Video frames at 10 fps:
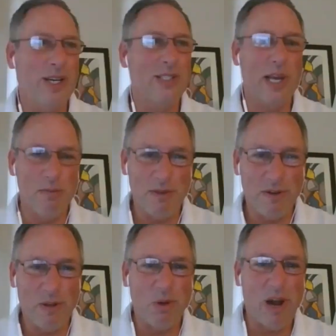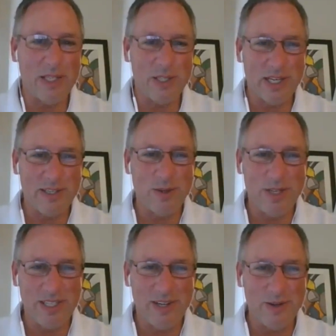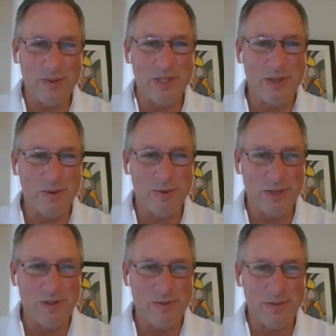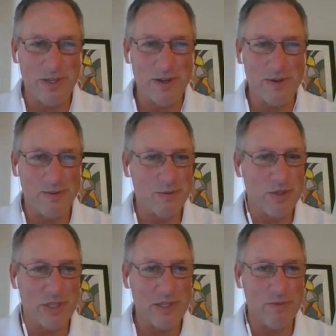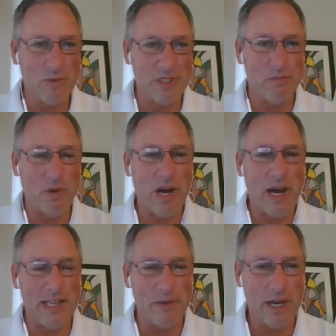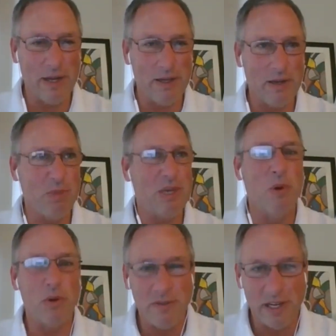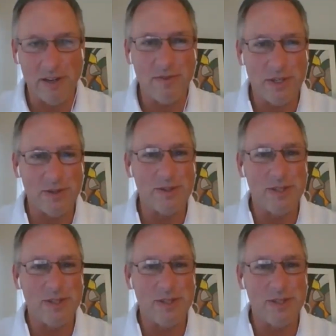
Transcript: well, excitement for the project, you really was a big motivator for